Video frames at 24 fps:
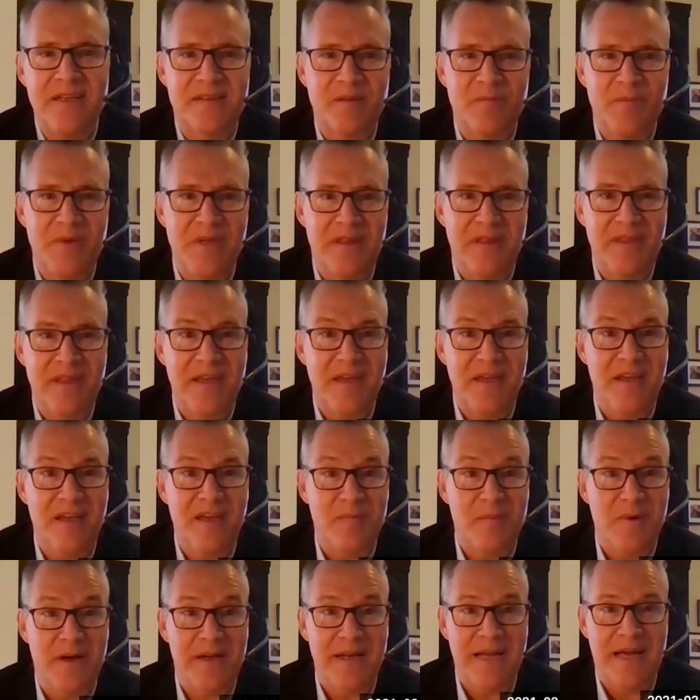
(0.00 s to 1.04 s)
to be thinking
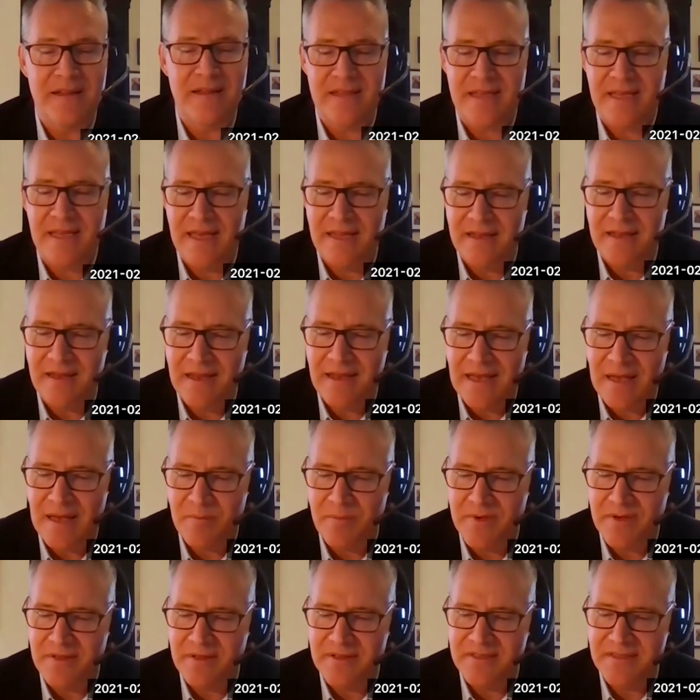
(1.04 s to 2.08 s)
about allocating
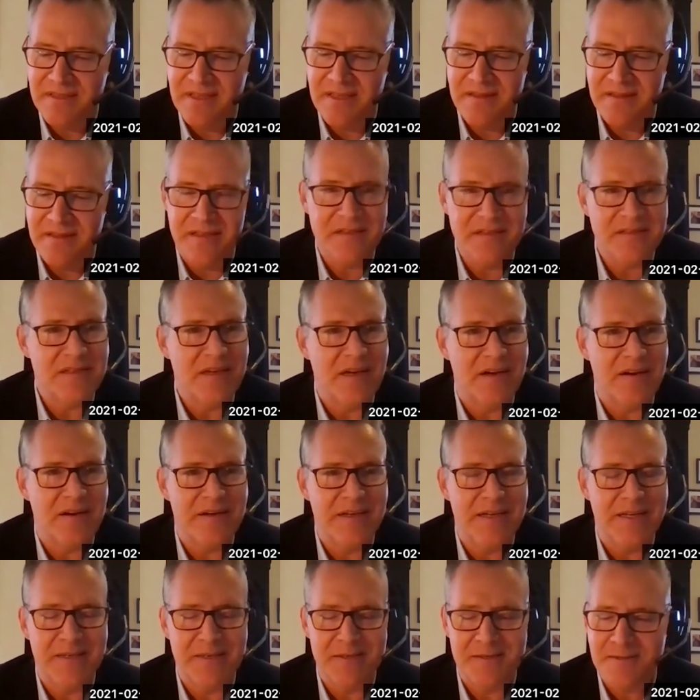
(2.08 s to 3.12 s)
capital in these
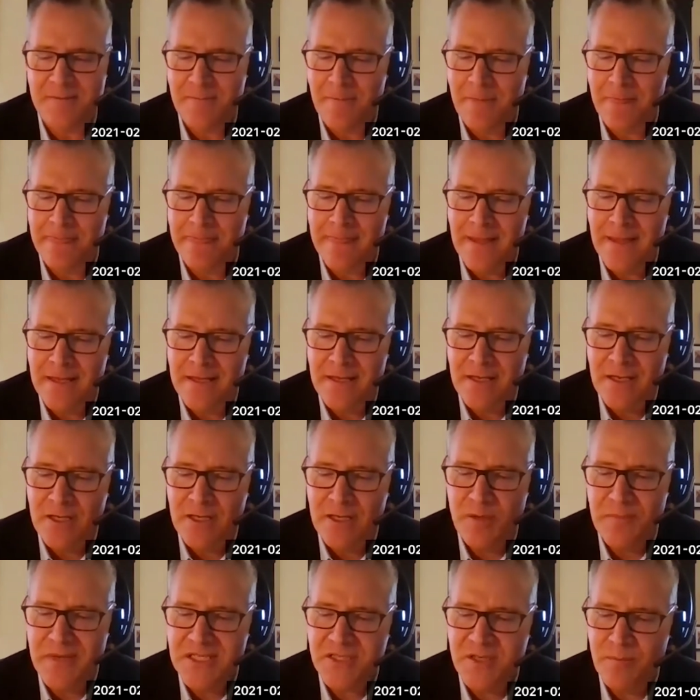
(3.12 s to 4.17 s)
areas. You
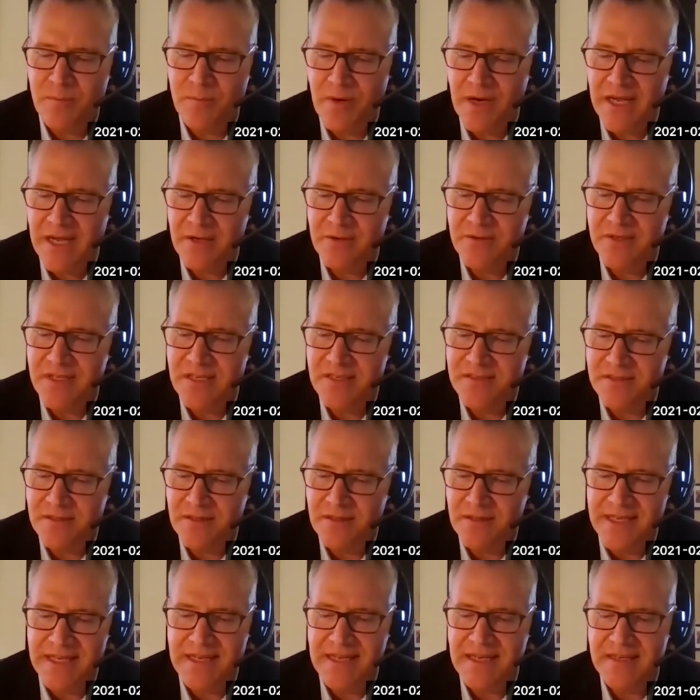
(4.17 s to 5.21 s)
mentioned
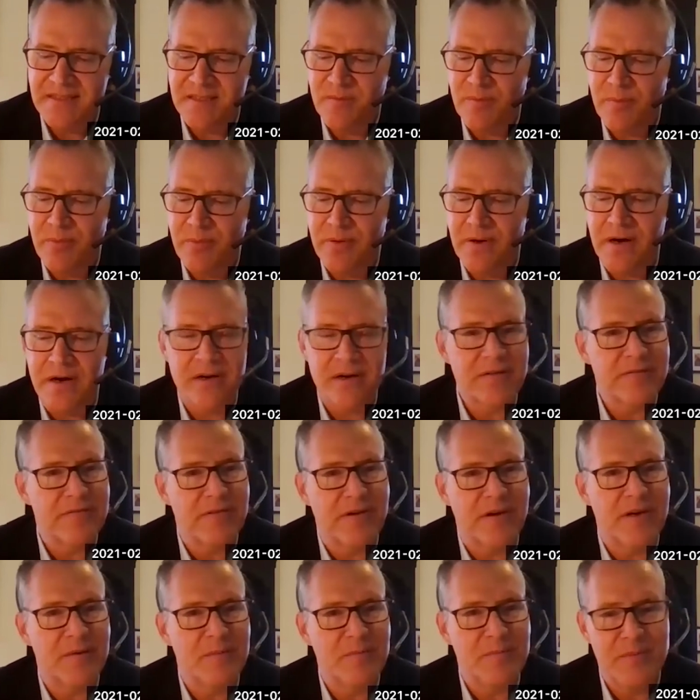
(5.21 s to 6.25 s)
biodiesel. It isn't part of
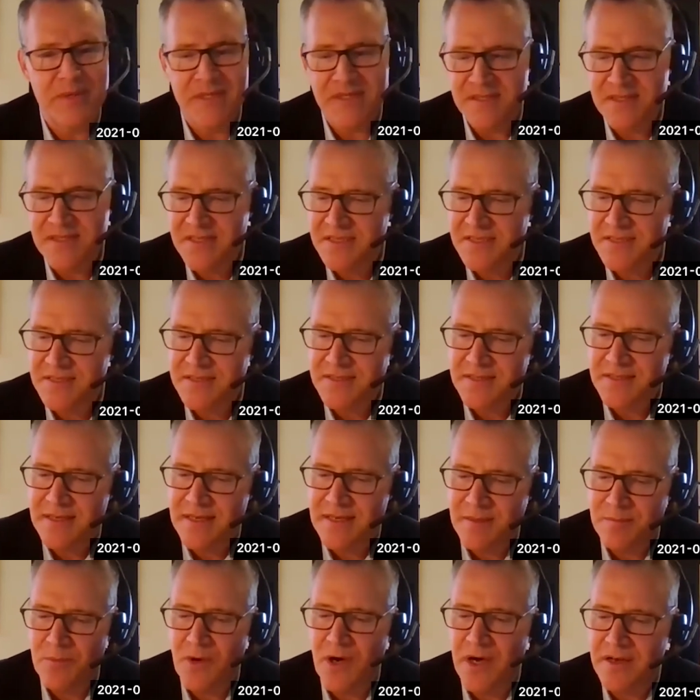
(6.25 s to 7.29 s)
our business
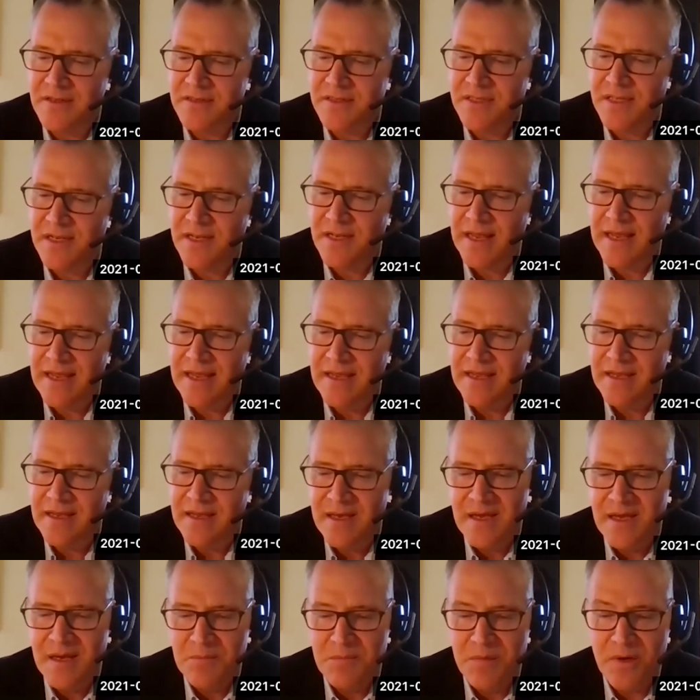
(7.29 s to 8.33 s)
model today,
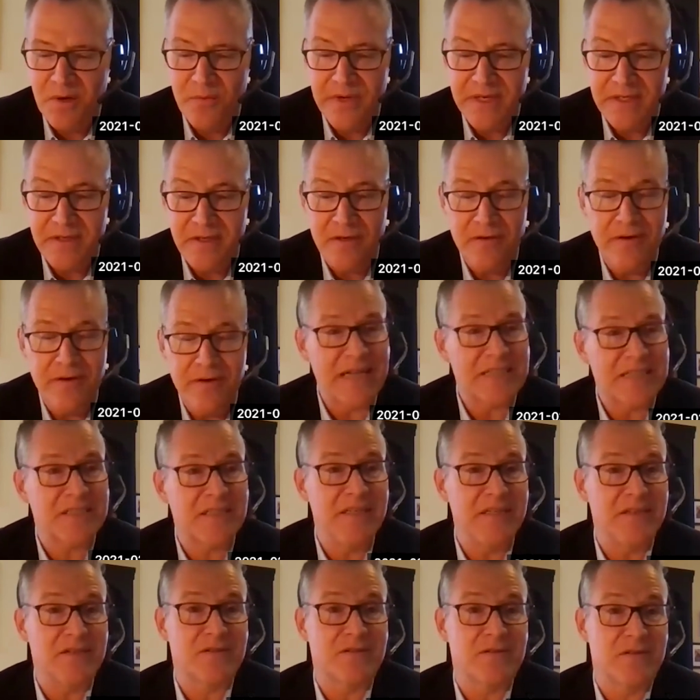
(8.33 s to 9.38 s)
but we do
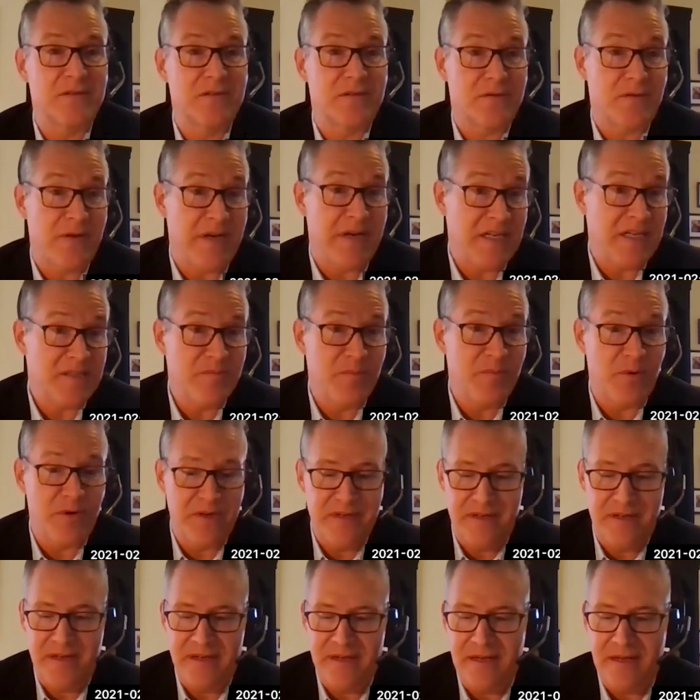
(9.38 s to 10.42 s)
actually
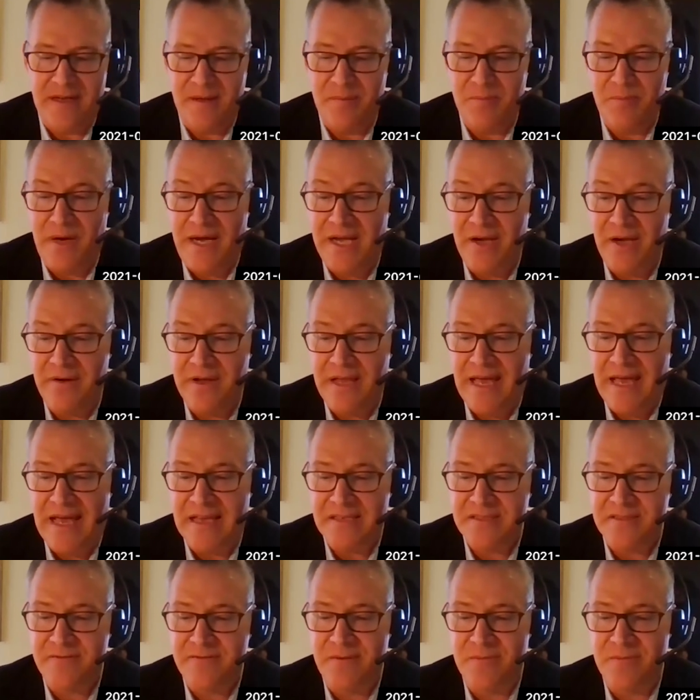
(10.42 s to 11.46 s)
transport
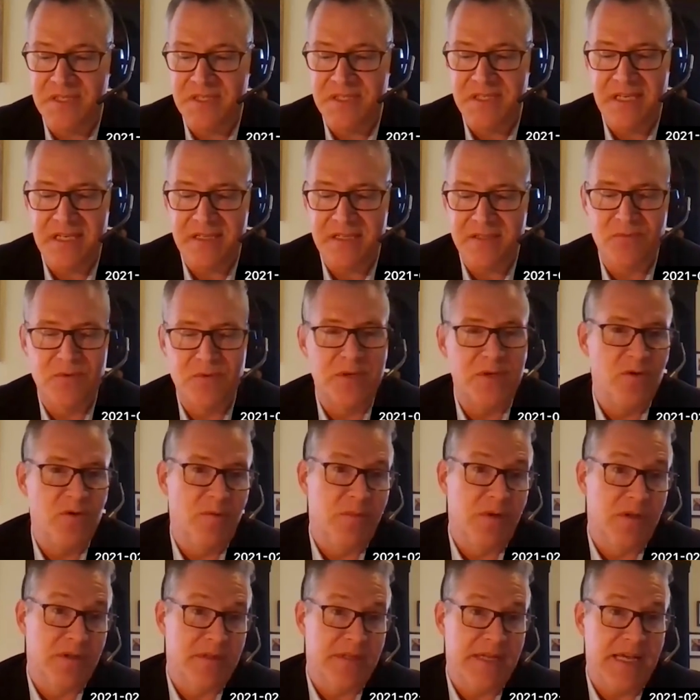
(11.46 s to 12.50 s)
biogas from 6
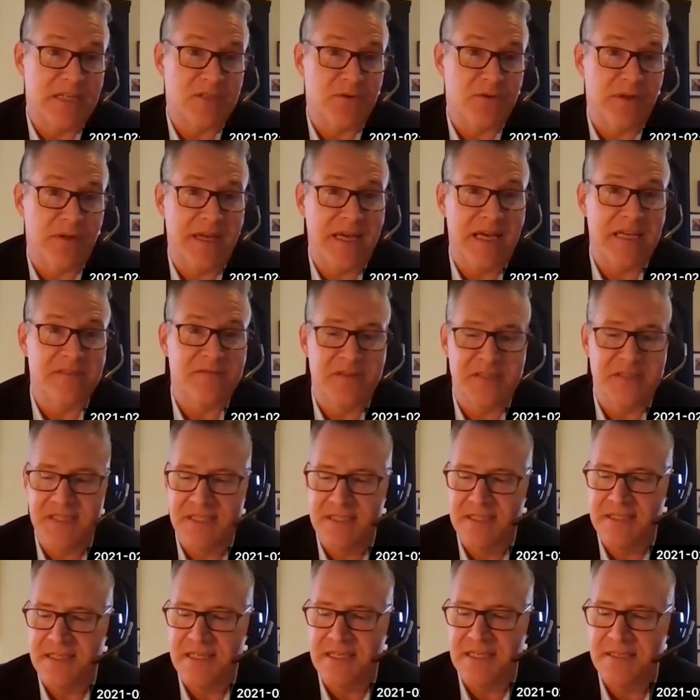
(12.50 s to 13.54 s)
renewable natural gas
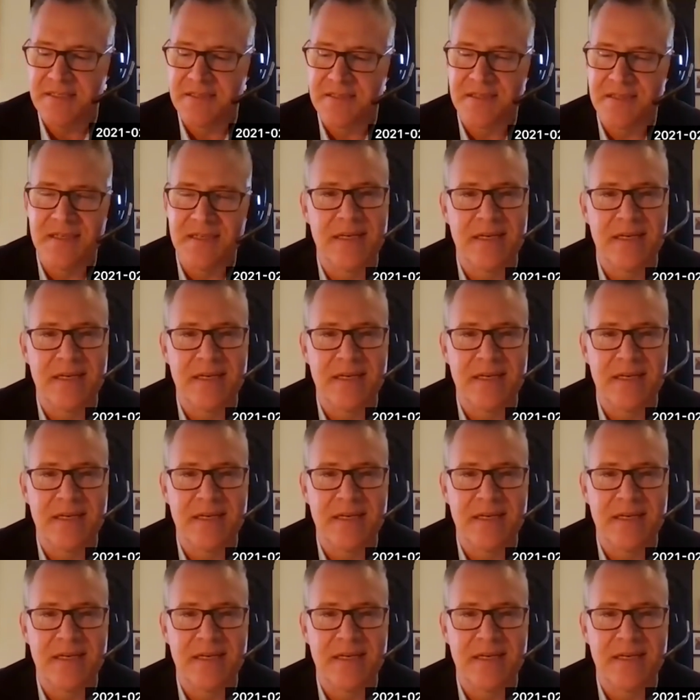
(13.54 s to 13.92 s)
facilities,